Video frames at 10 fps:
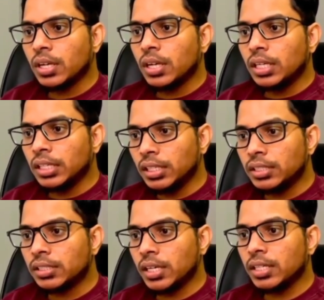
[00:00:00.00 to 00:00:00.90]
in
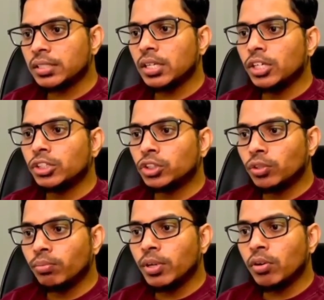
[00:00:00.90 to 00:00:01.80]
this case
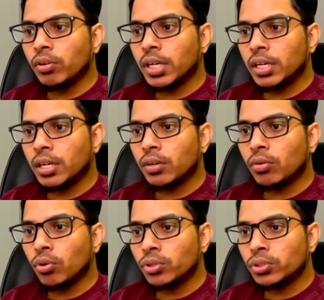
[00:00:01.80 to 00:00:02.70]
should be located
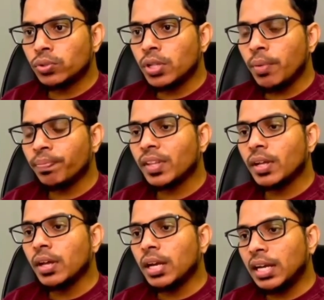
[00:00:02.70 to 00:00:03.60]
close to the
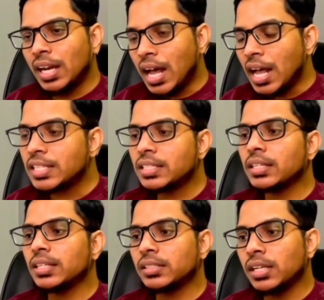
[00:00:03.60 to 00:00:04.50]
last
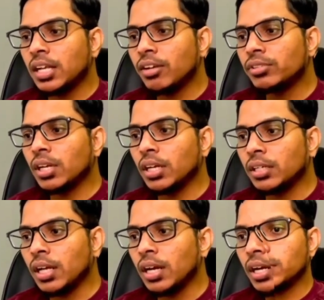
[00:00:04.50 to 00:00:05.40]
slave
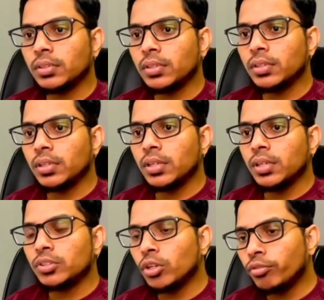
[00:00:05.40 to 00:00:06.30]
cylinder.
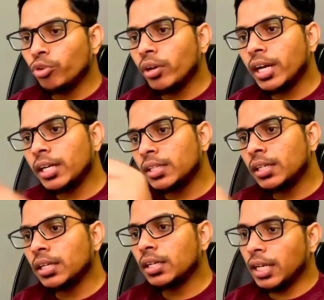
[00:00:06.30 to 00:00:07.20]
So if you look at
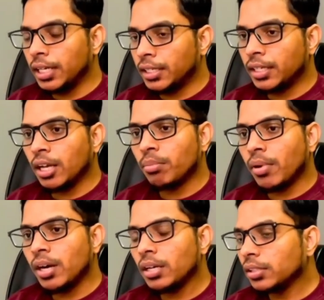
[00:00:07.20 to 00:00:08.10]
the electrical
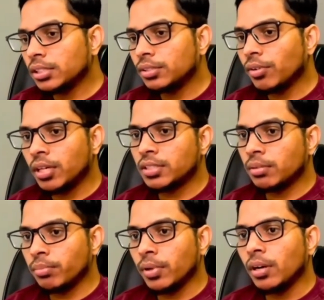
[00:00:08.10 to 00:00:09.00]
part, this is very
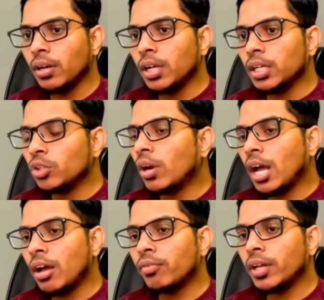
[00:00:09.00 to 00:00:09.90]
simple. You will
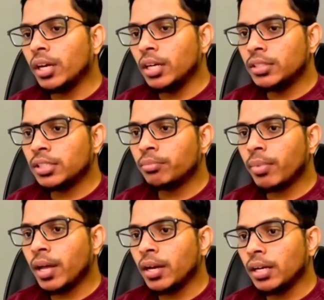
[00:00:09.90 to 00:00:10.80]
have a releasing
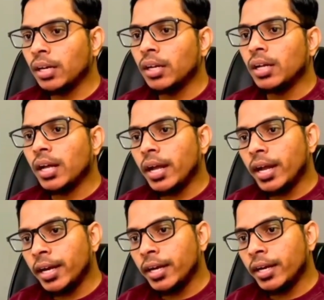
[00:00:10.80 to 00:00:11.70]
panel,
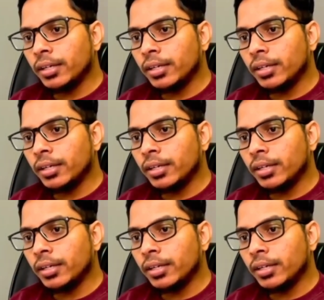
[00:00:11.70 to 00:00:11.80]
and